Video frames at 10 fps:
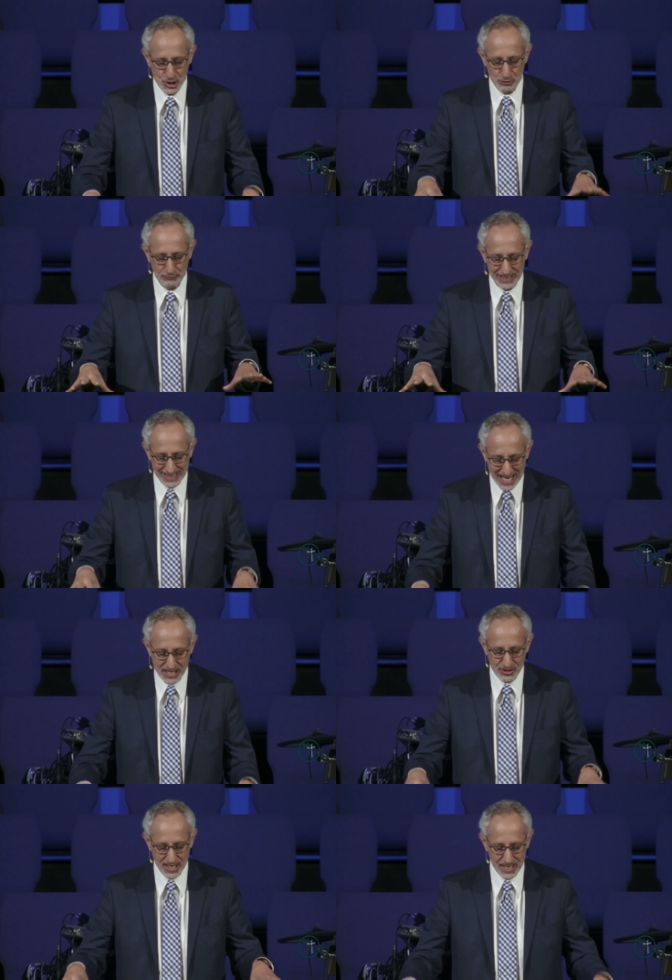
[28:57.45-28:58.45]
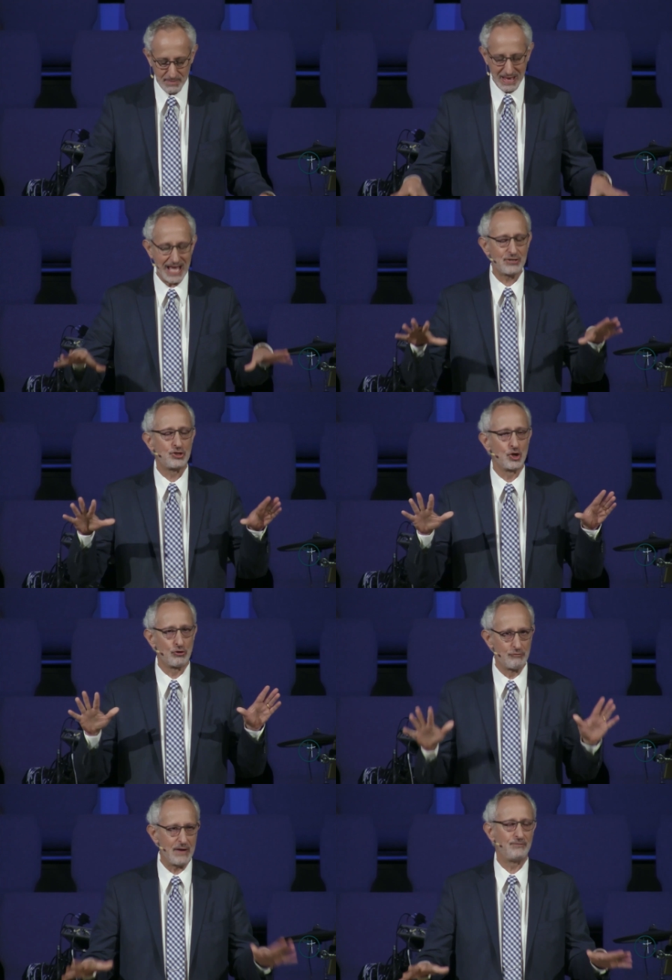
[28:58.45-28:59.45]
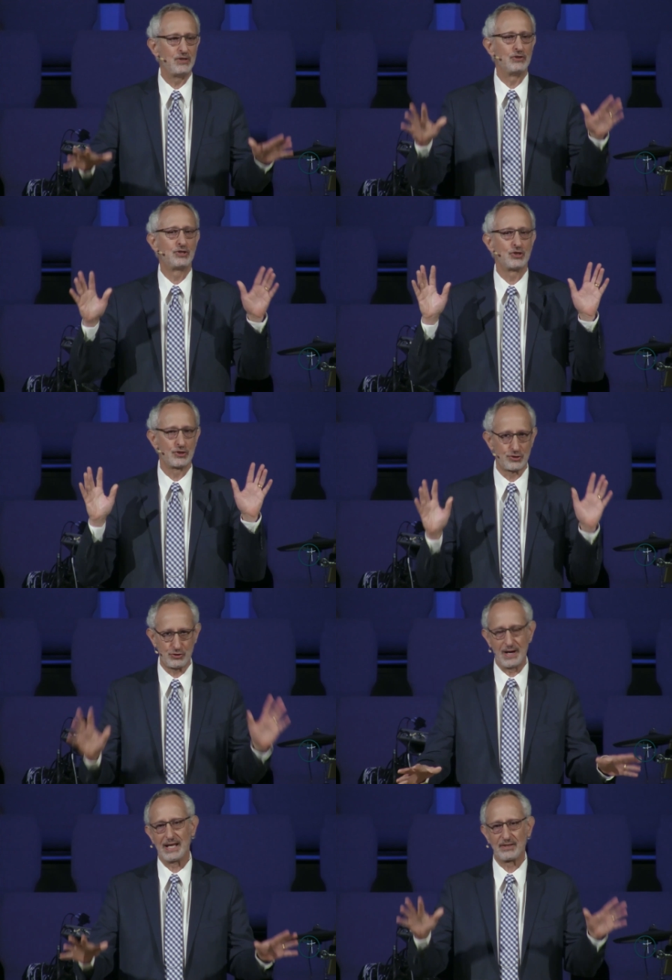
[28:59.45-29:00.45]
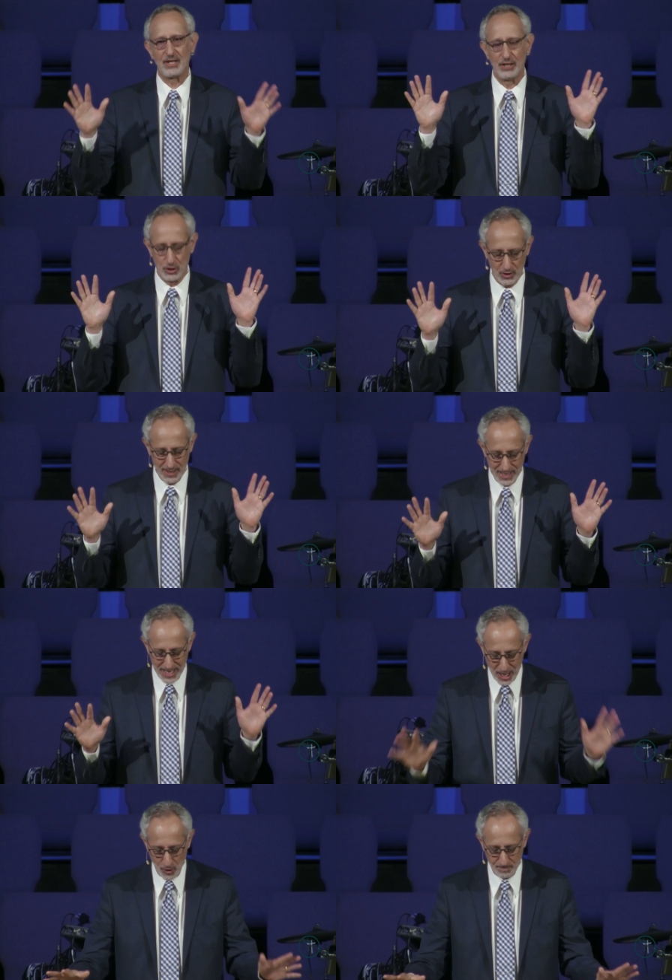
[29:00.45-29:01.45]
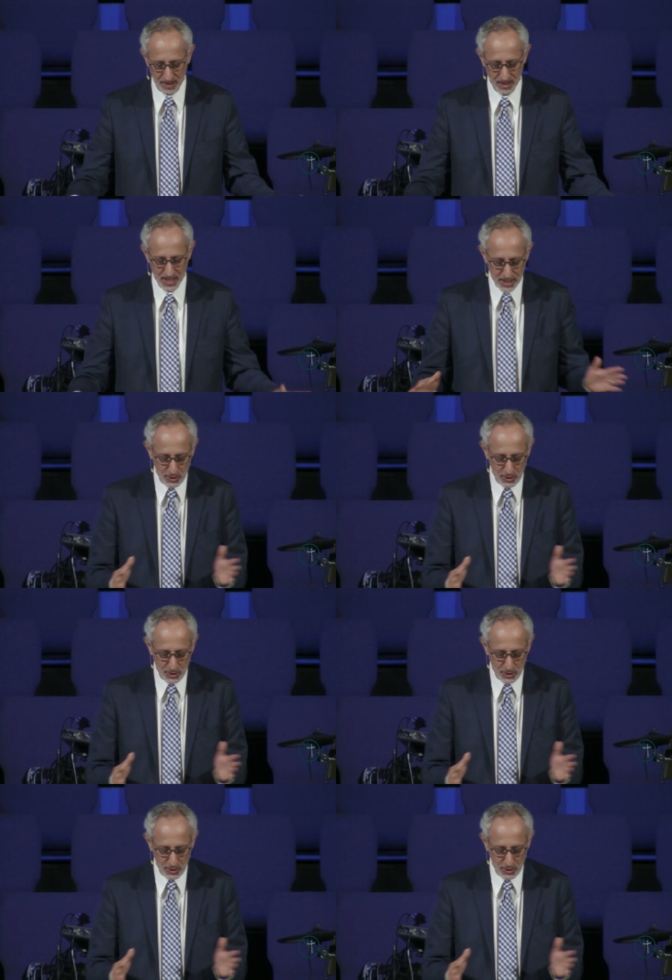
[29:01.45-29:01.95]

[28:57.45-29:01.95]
to relate to him as your refuge, your strength, and your helper.